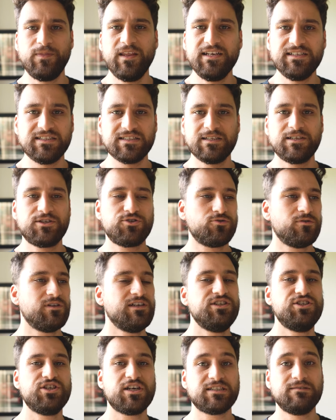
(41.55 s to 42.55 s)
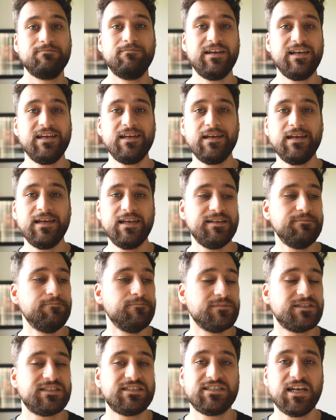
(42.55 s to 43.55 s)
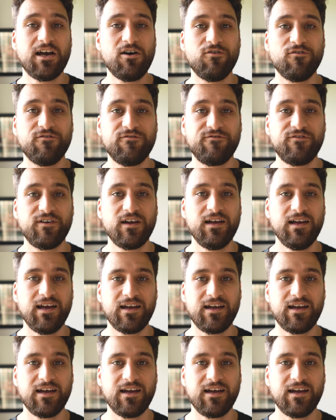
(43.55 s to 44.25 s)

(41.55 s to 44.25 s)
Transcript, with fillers: He's literally just being himself.